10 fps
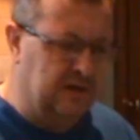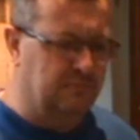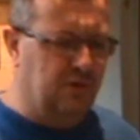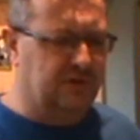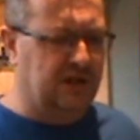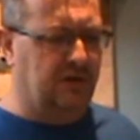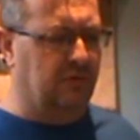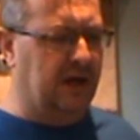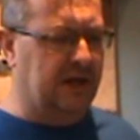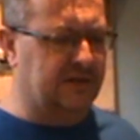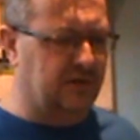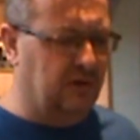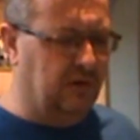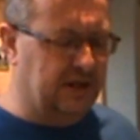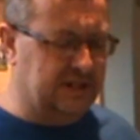muted greys and
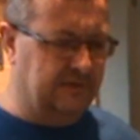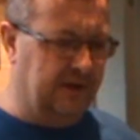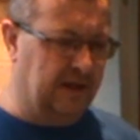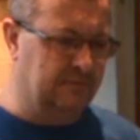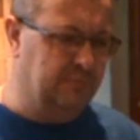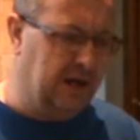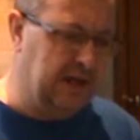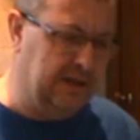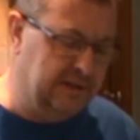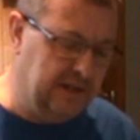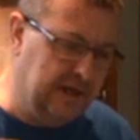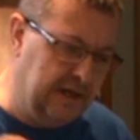all the rest of it. And back in